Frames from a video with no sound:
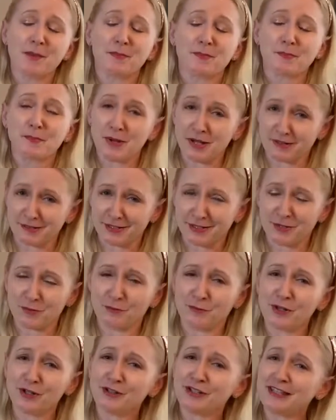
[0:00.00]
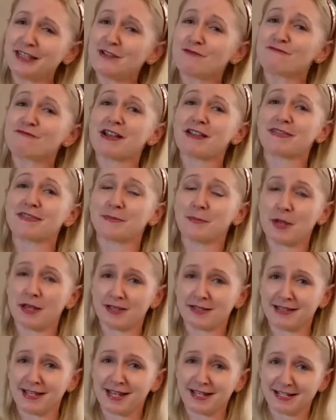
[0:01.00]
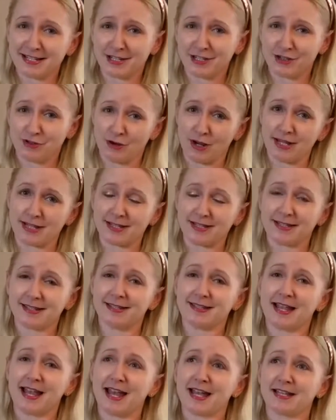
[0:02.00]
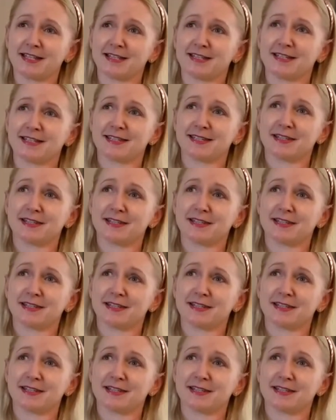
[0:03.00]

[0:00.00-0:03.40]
But when I then read the personality traits and...